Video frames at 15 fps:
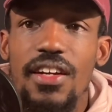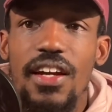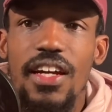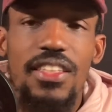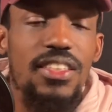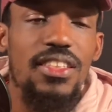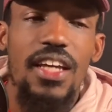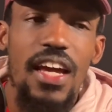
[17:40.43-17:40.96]
and
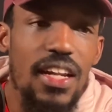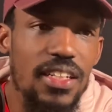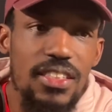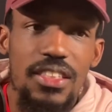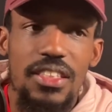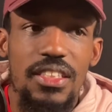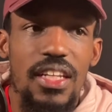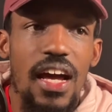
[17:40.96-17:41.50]
just had to
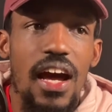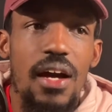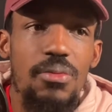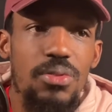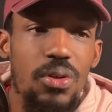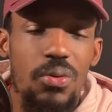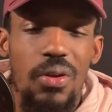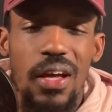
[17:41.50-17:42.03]
just stop.
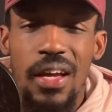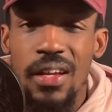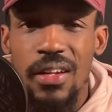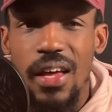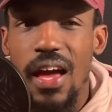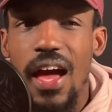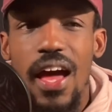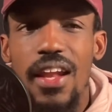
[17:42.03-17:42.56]
So, like,
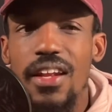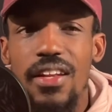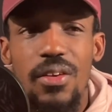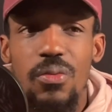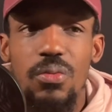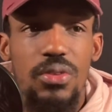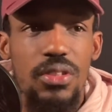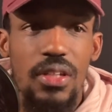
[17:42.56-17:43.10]
the
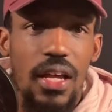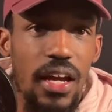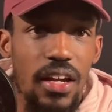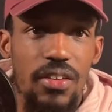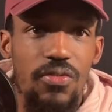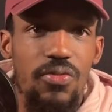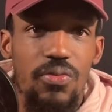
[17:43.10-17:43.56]
editing was, like,